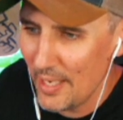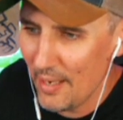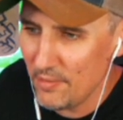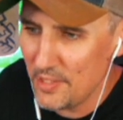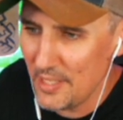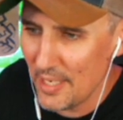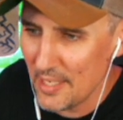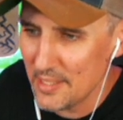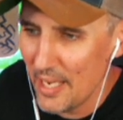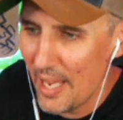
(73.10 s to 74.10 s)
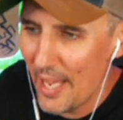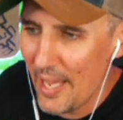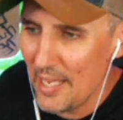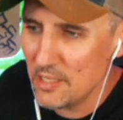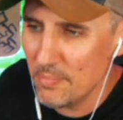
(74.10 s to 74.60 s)
FGS,
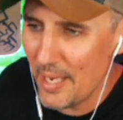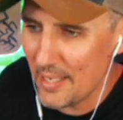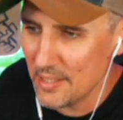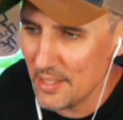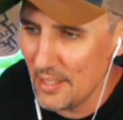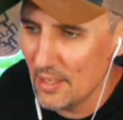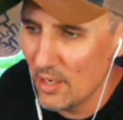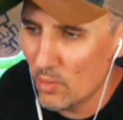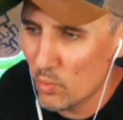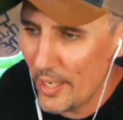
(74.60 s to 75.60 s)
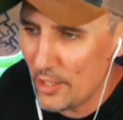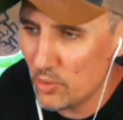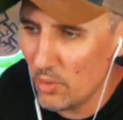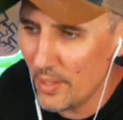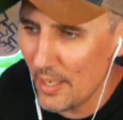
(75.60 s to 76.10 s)
Edge Magazine,
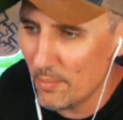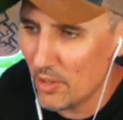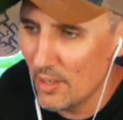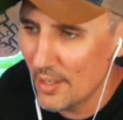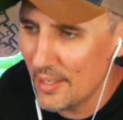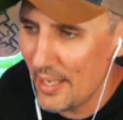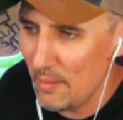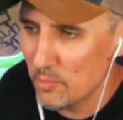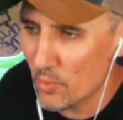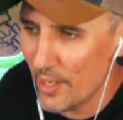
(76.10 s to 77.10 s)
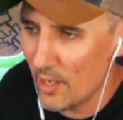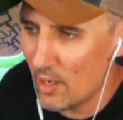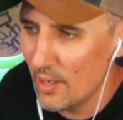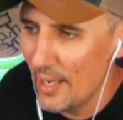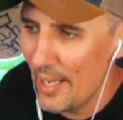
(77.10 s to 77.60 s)
Retro Gamer, Games
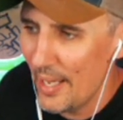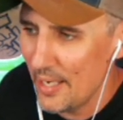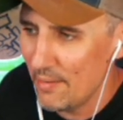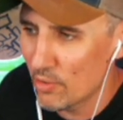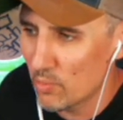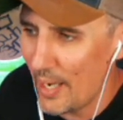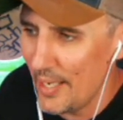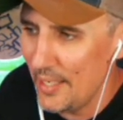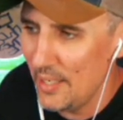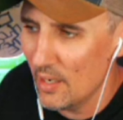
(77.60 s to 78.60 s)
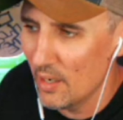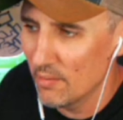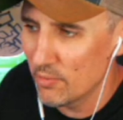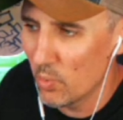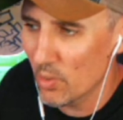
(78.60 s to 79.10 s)
Radar, and a variety
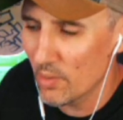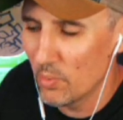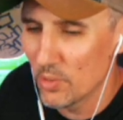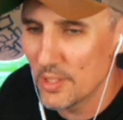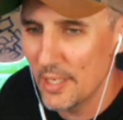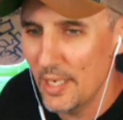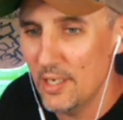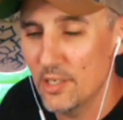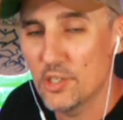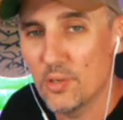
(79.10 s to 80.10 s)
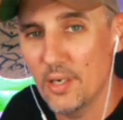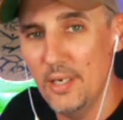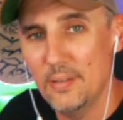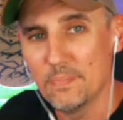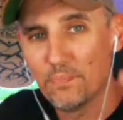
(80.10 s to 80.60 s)
of quote-unquote
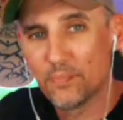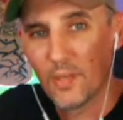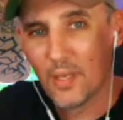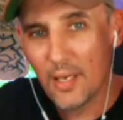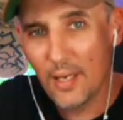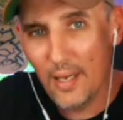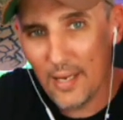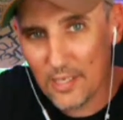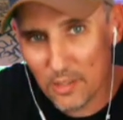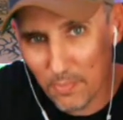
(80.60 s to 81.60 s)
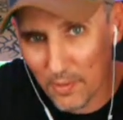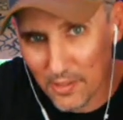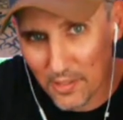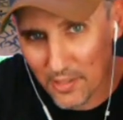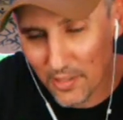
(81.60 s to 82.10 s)
industry
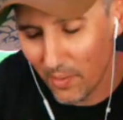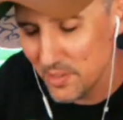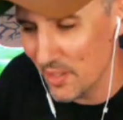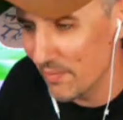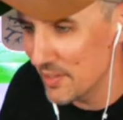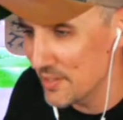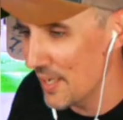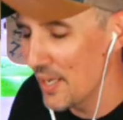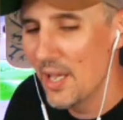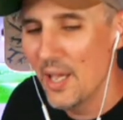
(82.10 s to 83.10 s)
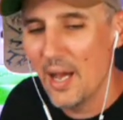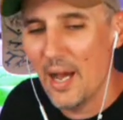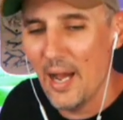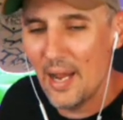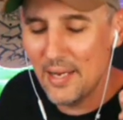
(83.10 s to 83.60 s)
experts. You always love that saying.
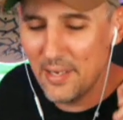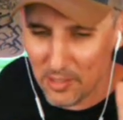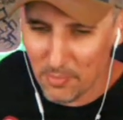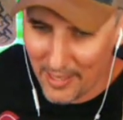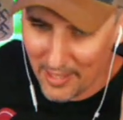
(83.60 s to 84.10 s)
Here's my